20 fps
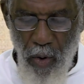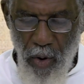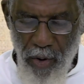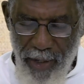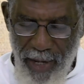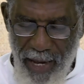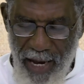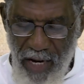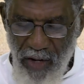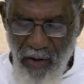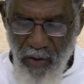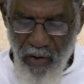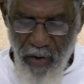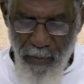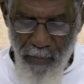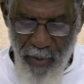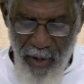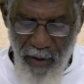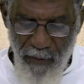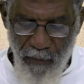he will order
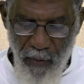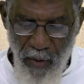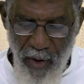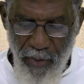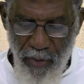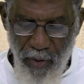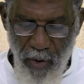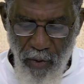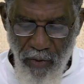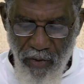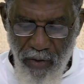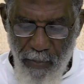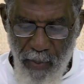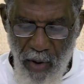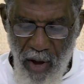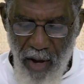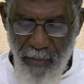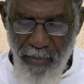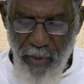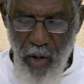angels to bring forth
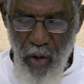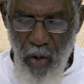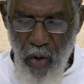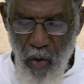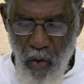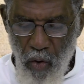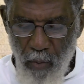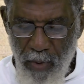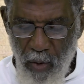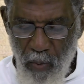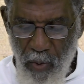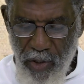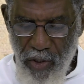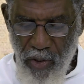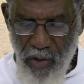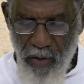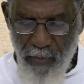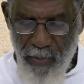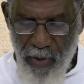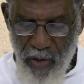those upon whom he
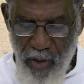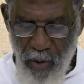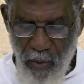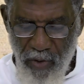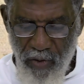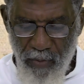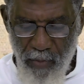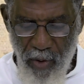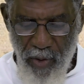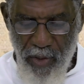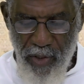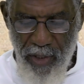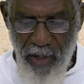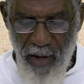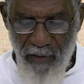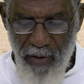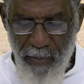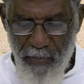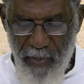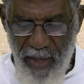wishes to bestow his
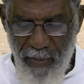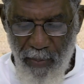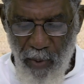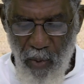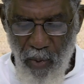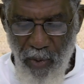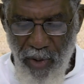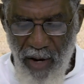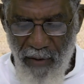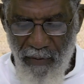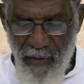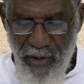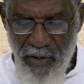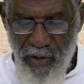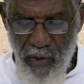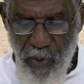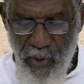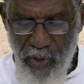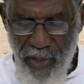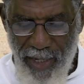mercy, of the people who
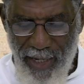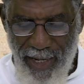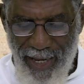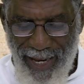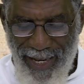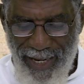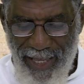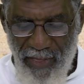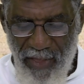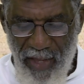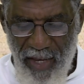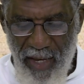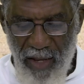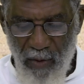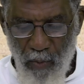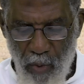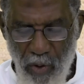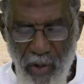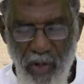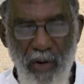never associated
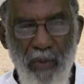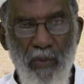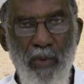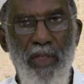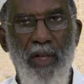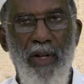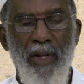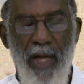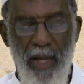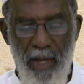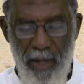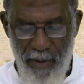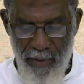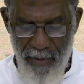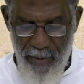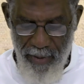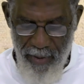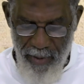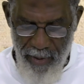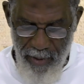anything in worship with
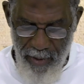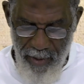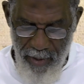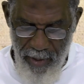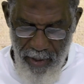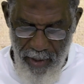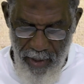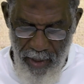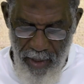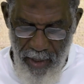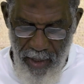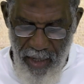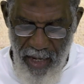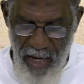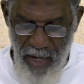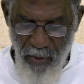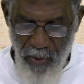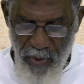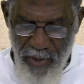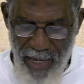Allah,
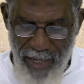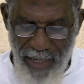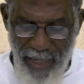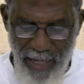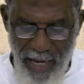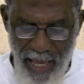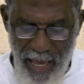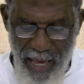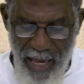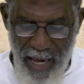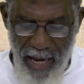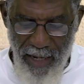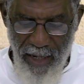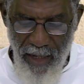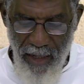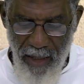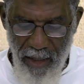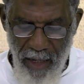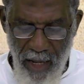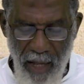and who said,
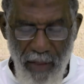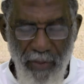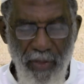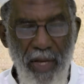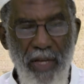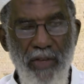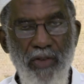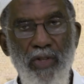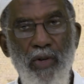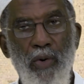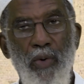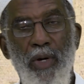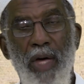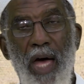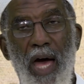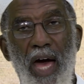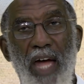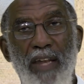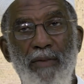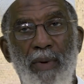La ilaha illallah, there's
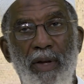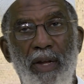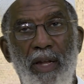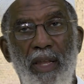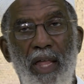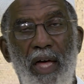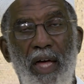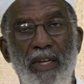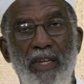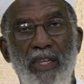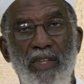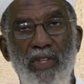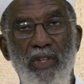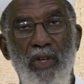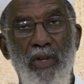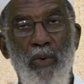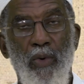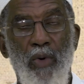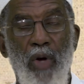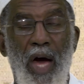no God but Allah,
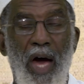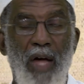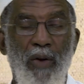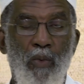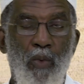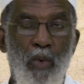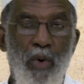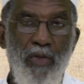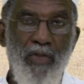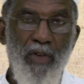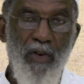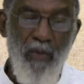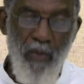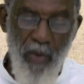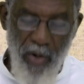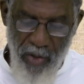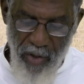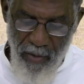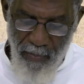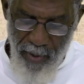there's no God
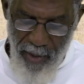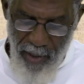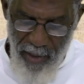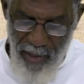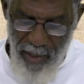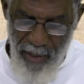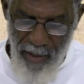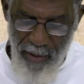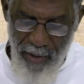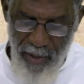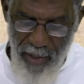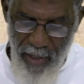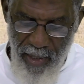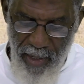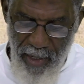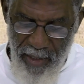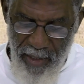worthy of worship but Allah.